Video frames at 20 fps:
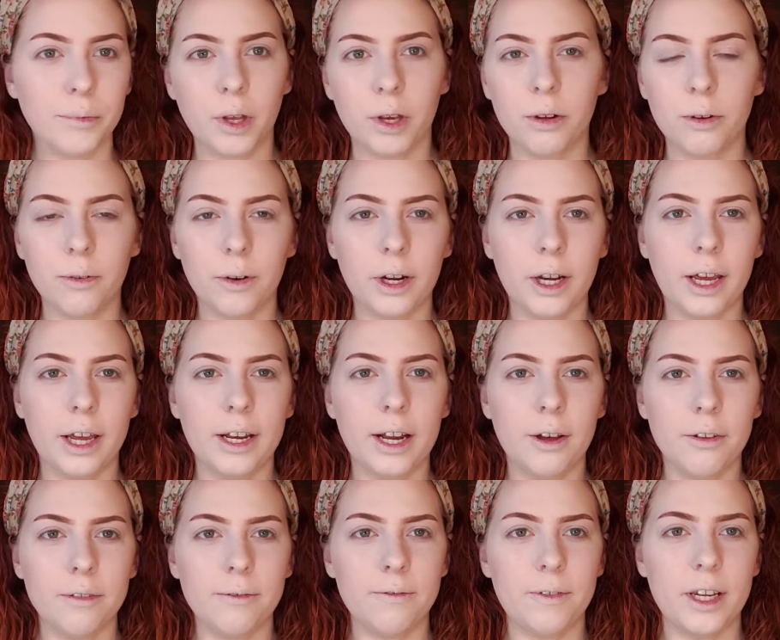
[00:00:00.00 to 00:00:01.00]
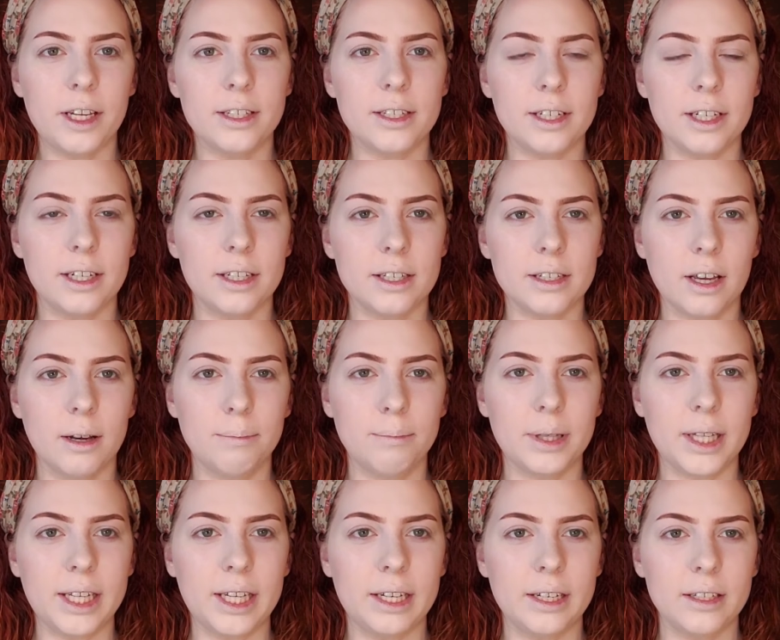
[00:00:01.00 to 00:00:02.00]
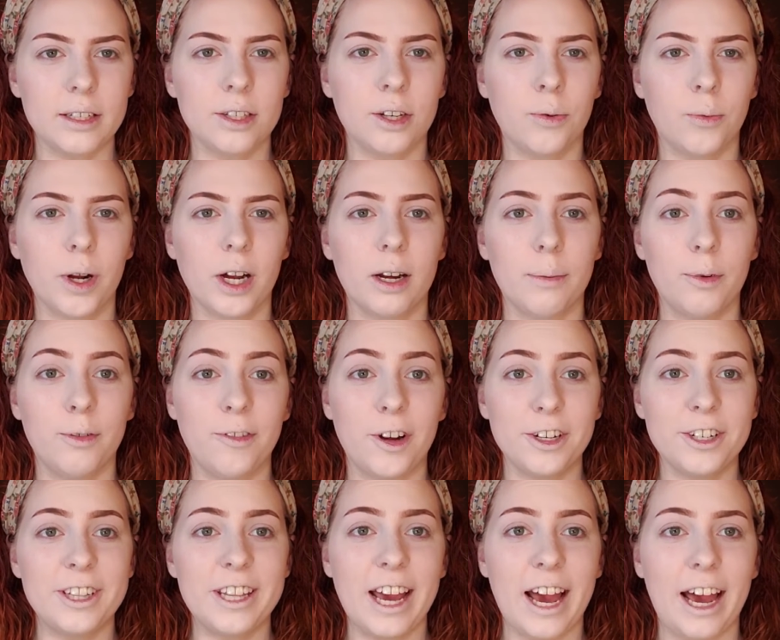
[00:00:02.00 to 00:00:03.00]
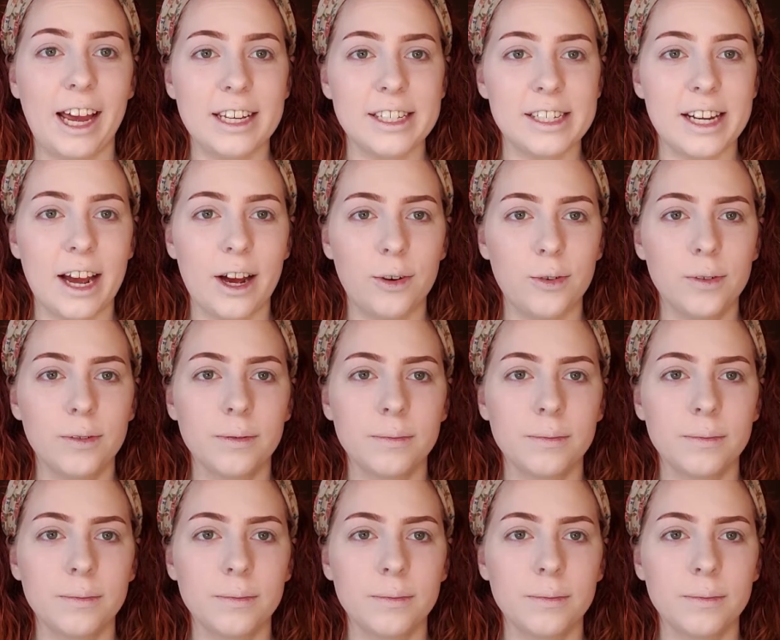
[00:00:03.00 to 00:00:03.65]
Alright, and now the face is complete, so we're going to move on to the eyes now.